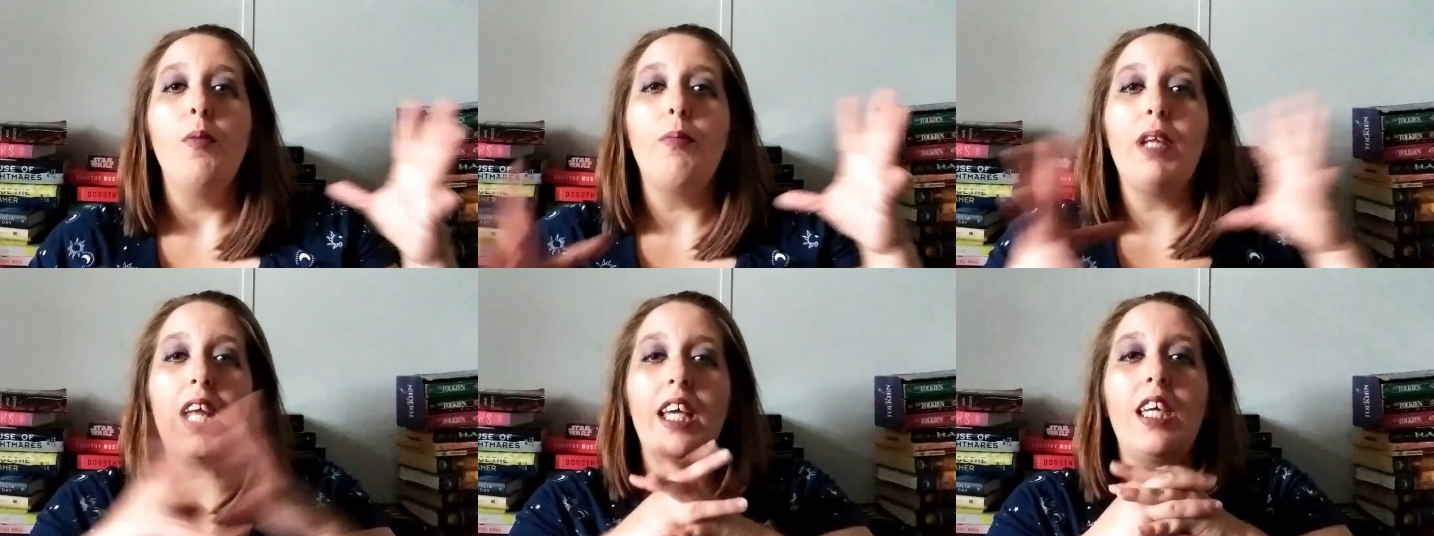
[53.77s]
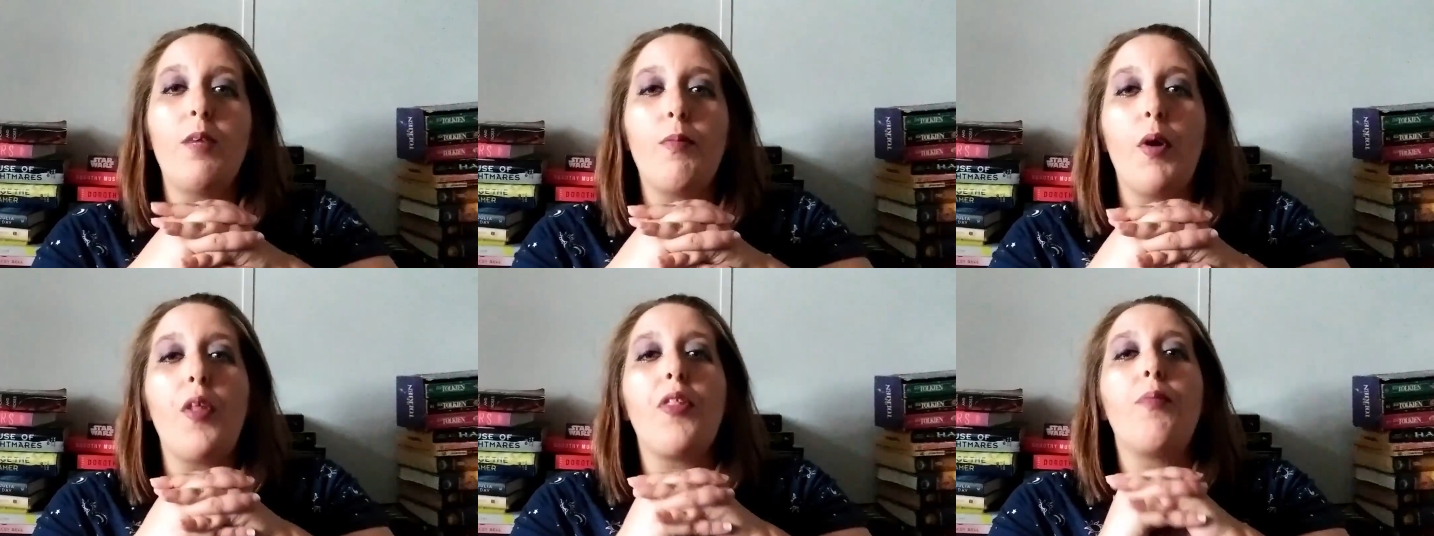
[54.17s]
but I
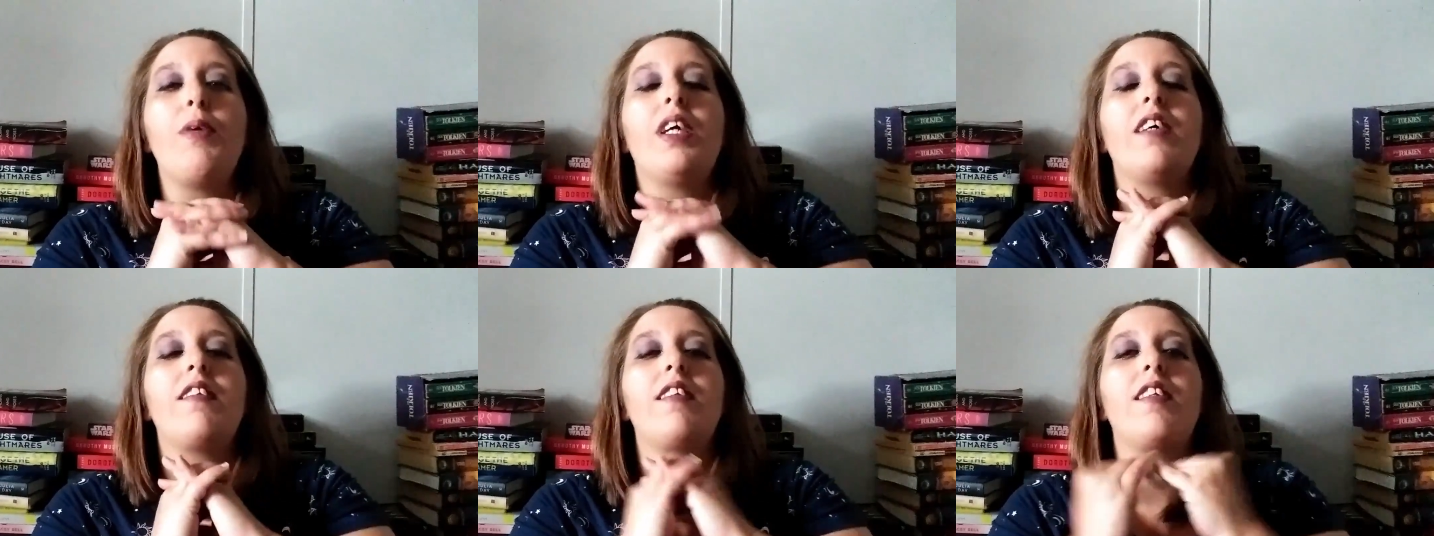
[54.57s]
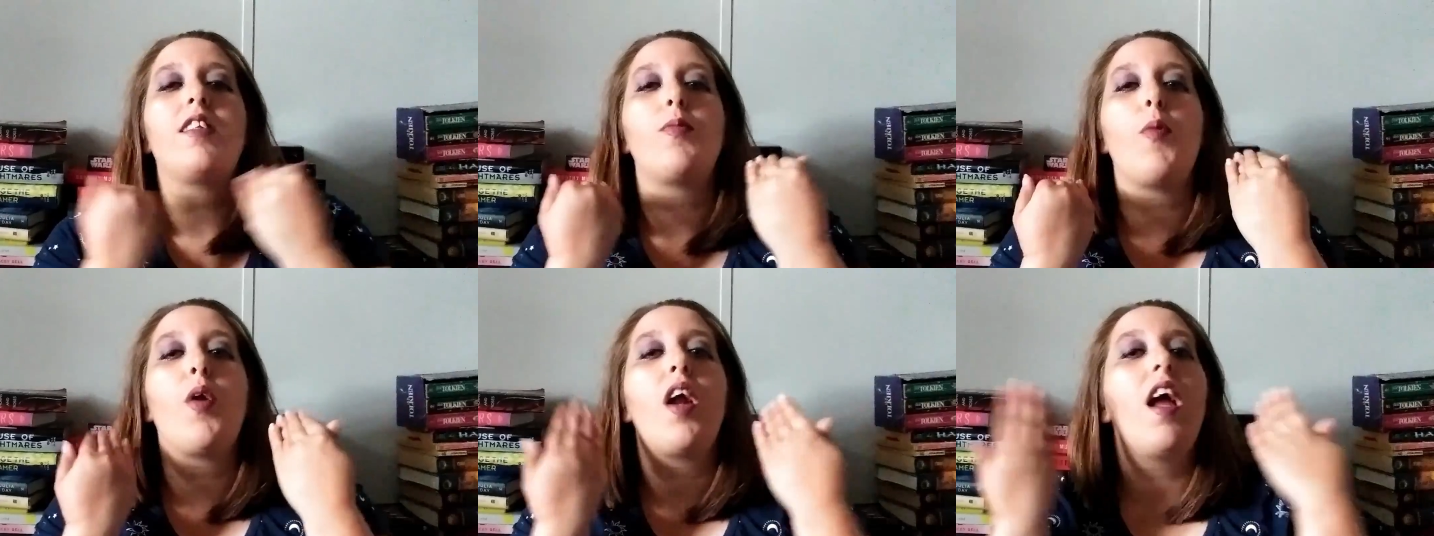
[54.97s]
get both because
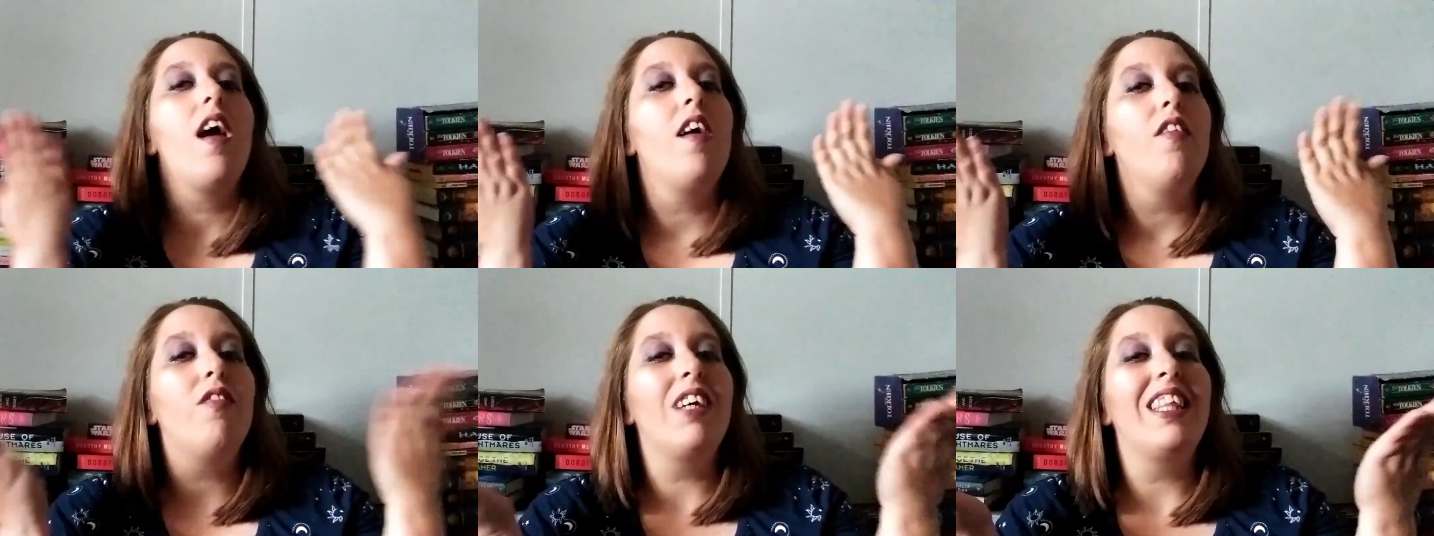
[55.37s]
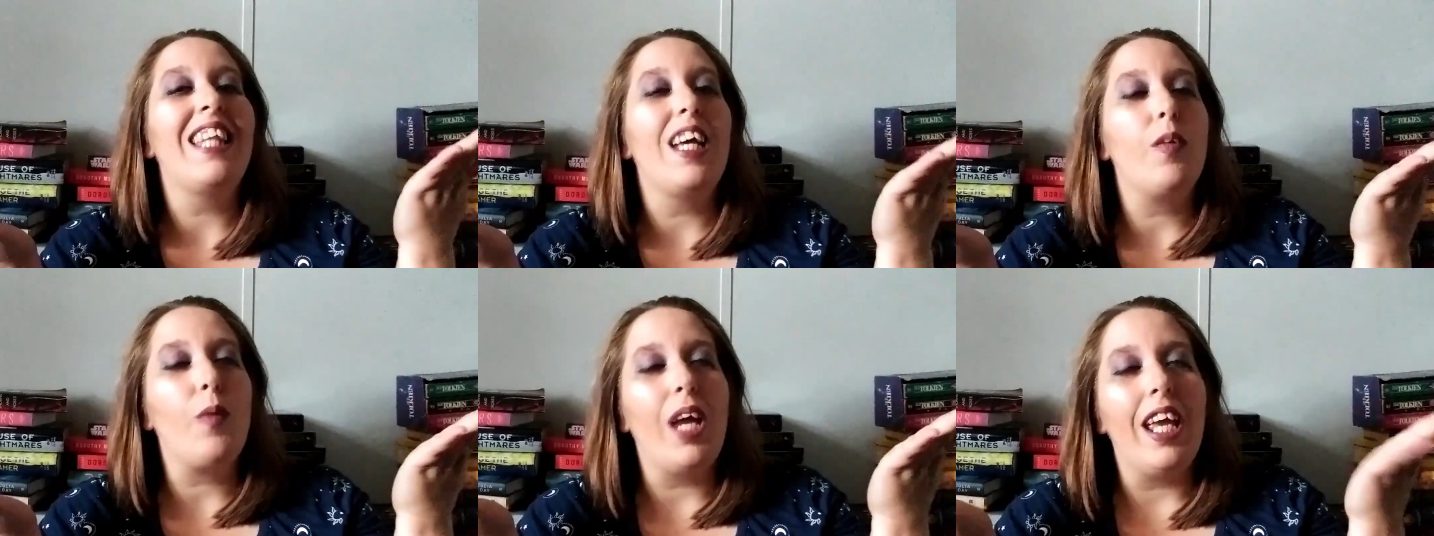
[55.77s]
it's more fun
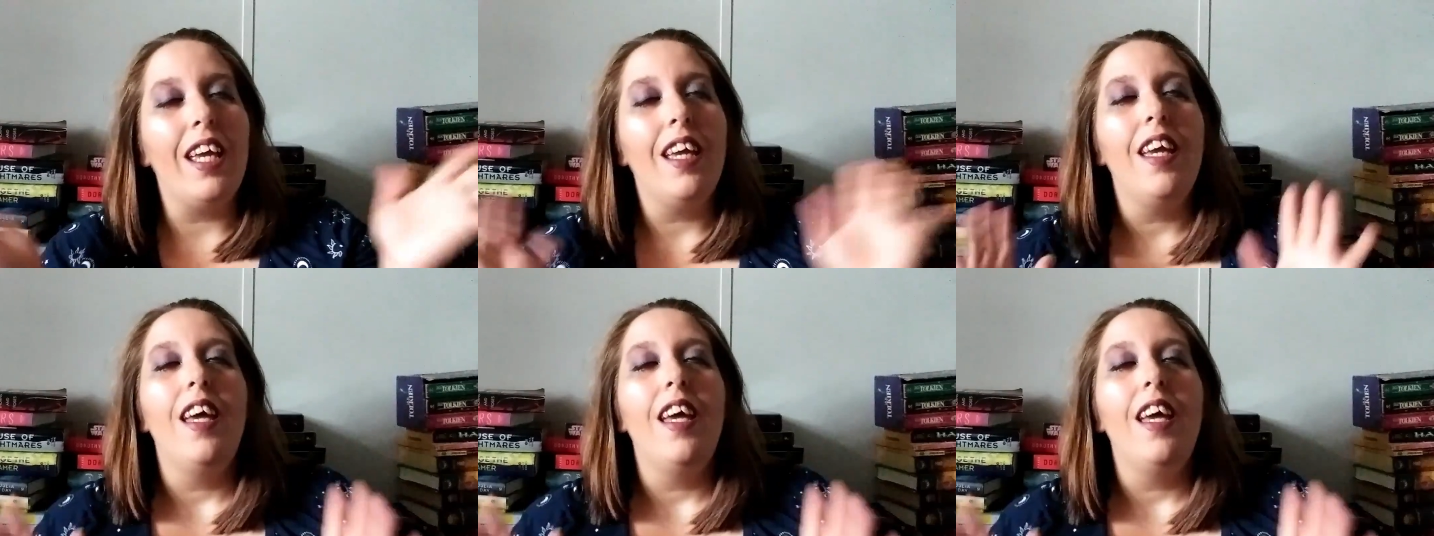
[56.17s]
that way.